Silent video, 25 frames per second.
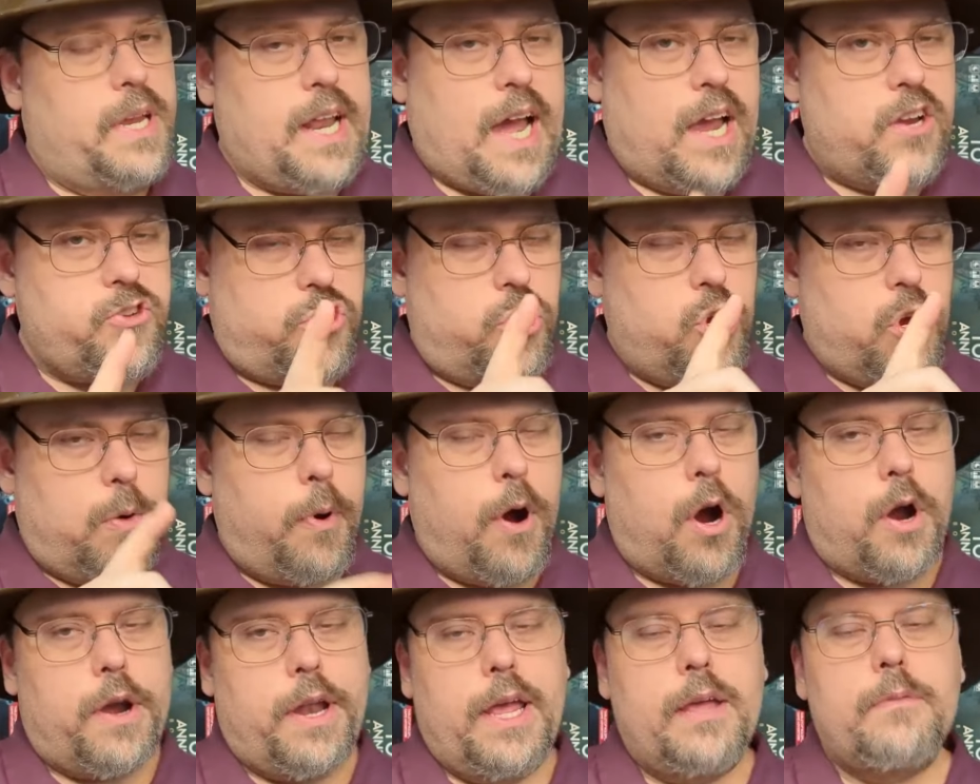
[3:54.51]
be nice
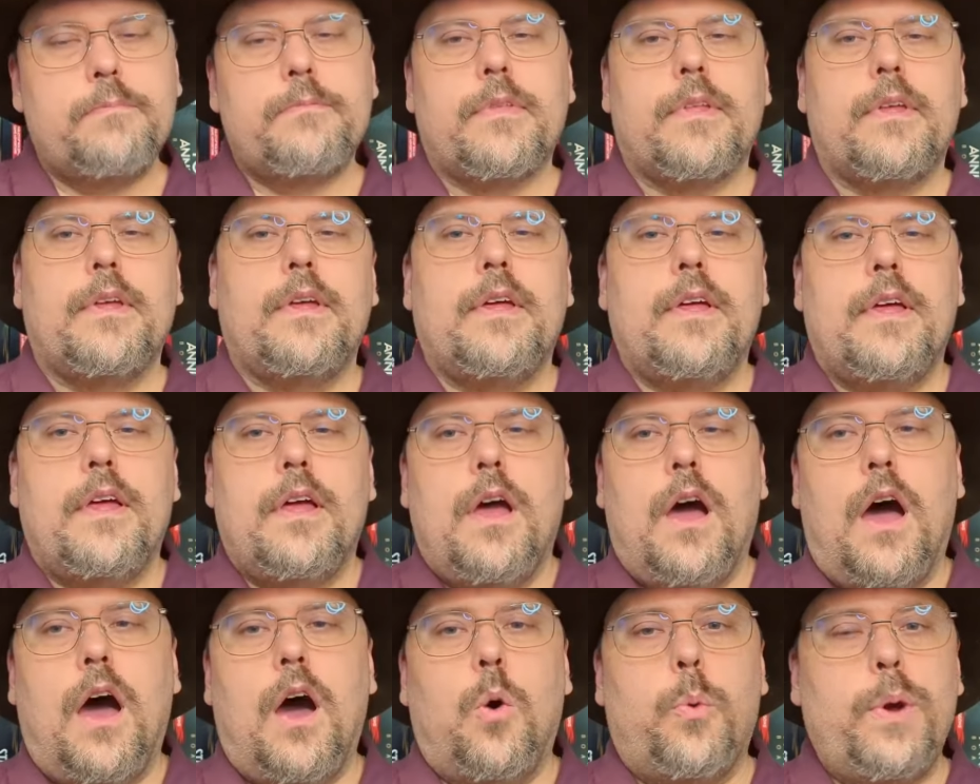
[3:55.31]
to your party,
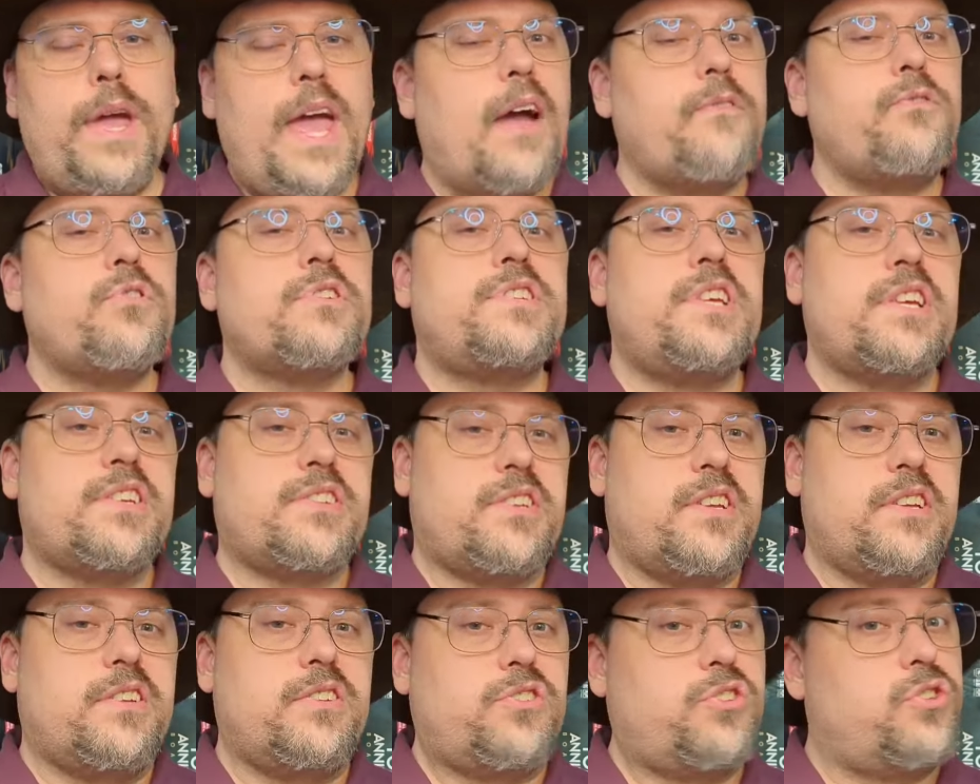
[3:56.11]
we have
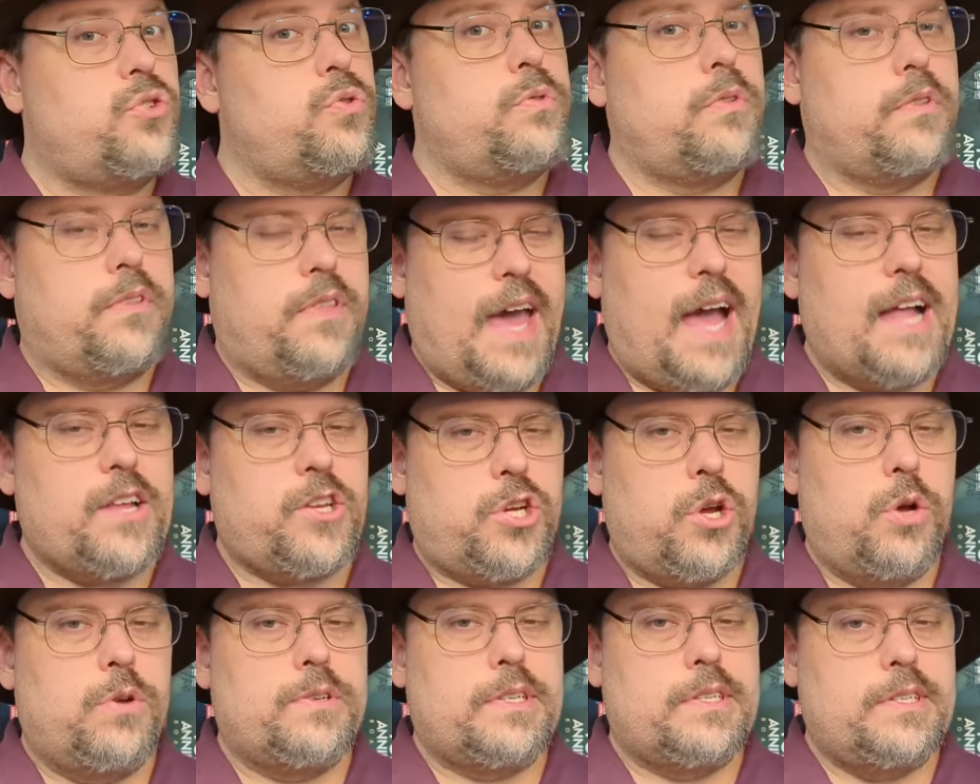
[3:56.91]
resistance to
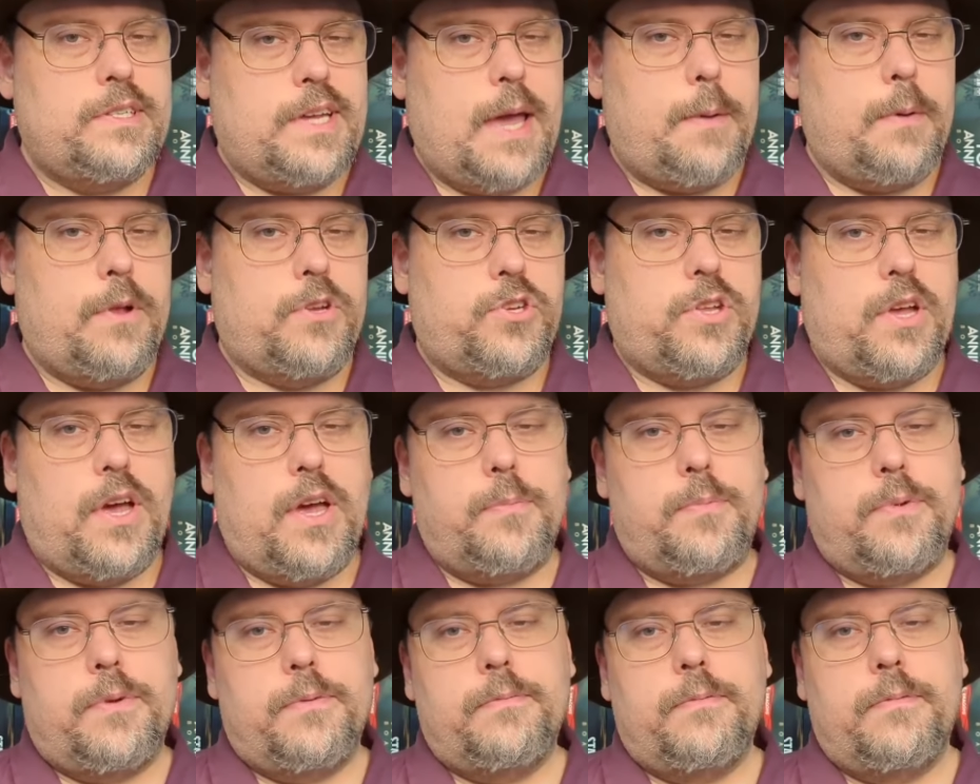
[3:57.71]
that chosen
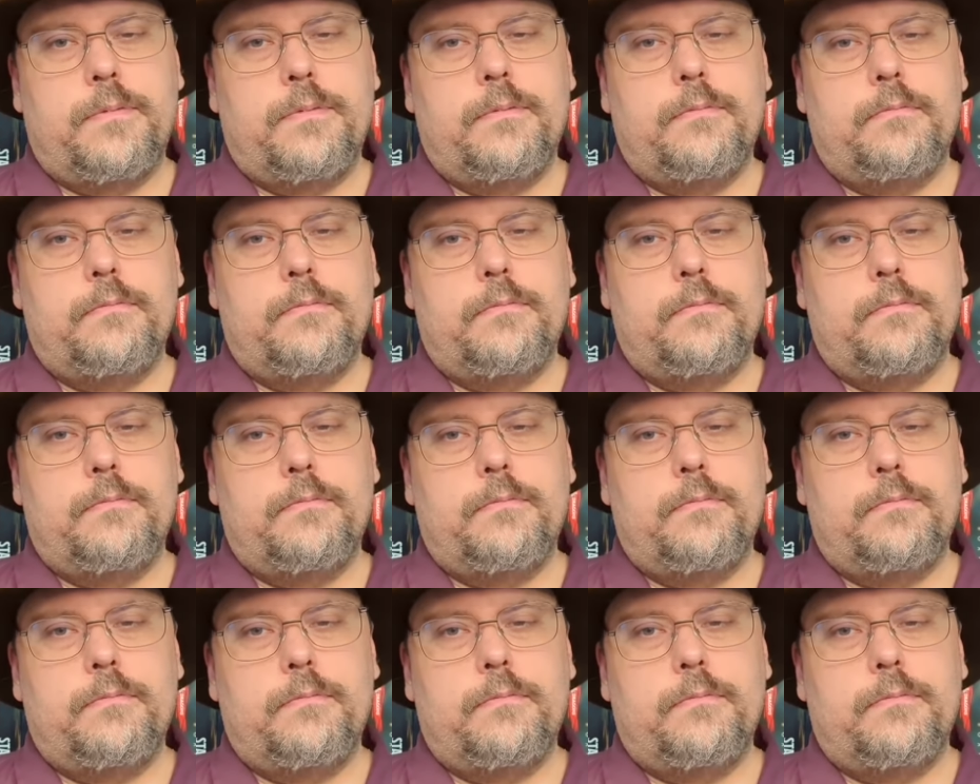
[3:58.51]
damage type.